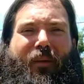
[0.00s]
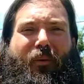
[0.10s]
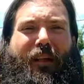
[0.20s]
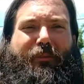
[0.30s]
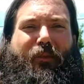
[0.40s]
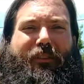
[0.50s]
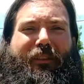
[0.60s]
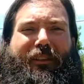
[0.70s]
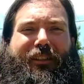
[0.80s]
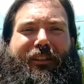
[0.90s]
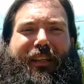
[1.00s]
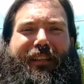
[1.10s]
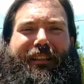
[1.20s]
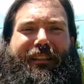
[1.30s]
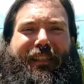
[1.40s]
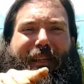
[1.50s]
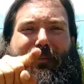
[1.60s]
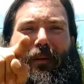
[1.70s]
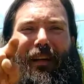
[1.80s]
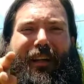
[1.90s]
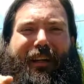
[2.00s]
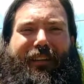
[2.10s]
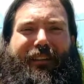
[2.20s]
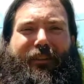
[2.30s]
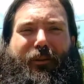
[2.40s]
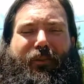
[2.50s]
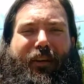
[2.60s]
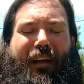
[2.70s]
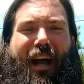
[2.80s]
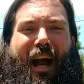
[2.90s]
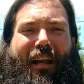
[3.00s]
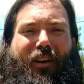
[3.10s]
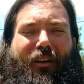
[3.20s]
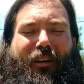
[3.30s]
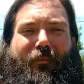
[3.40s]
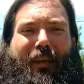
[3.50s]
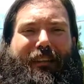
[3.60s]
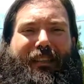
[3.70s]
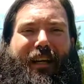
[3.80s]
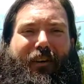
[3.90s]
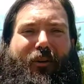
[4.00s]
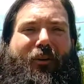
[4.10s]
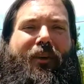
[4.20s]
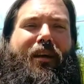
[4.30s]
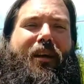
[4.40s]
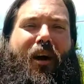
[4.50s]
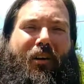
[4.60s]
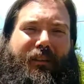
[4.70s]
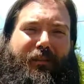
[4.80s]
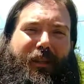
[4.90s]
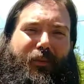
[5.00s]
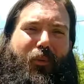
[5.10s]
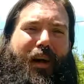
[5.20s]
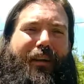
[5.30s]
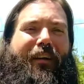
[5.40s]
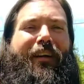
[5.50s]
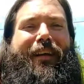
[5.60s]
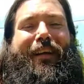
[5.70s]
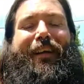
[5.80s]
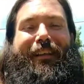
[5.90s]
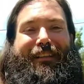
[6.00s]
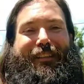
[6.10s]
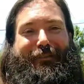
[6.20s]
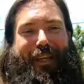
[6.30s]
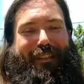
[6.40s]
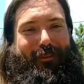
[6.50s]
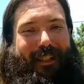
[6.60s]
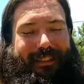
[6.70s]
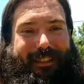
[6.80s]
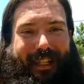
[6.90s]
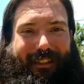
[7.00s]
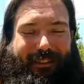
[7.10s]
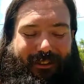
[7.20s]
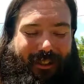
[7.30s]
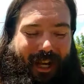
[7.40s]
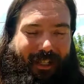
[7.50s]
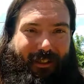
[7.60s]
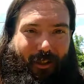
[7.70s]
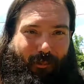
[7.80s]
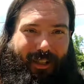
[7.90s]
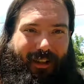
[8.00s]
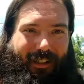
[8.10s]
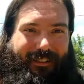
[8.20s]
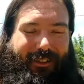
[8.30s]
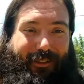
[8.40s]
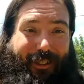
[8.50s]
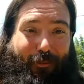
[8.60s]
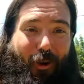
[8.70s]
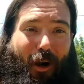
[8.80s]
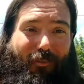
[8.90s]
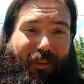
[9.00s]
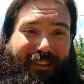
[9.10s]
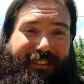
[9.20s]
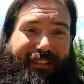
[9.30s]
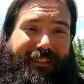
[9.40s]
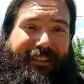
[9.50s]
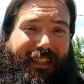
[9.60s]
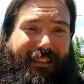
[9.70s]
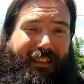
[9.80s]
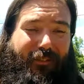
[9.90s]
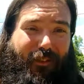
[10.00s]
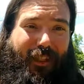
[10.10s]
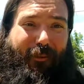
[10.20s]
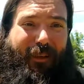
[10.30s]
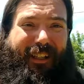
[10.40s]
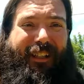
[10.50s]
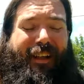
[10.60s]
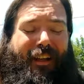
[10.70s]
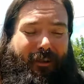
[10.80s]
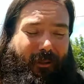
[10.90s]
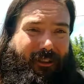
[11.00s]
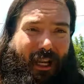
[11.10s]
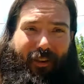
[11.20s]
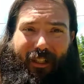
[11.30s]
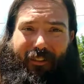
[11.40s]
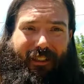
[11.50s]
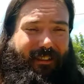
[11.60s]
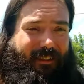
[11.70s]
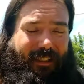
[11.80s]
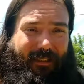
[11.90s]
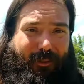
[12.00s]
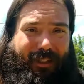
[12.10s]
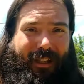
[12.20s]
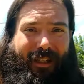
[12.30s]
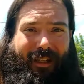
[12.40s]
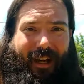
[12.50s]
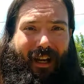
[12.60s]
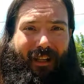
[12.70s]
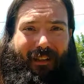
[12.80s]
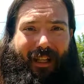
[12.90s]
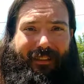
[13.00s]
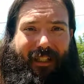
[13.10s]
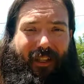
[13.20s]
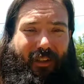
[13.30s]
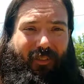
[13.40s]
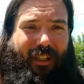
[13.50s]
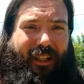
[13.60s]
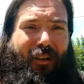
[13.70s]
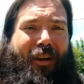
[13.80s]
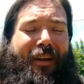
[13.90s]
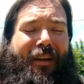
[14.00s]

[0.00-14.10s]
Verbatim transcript: whereas more traditional athletes and able-bodied athletes do a very high arc, but it's narrow. Ours is much wider. This is as what I said to kind of turn me on to the wob for distance technique for lightweight, which I've had great success with. Uh, that's in another video.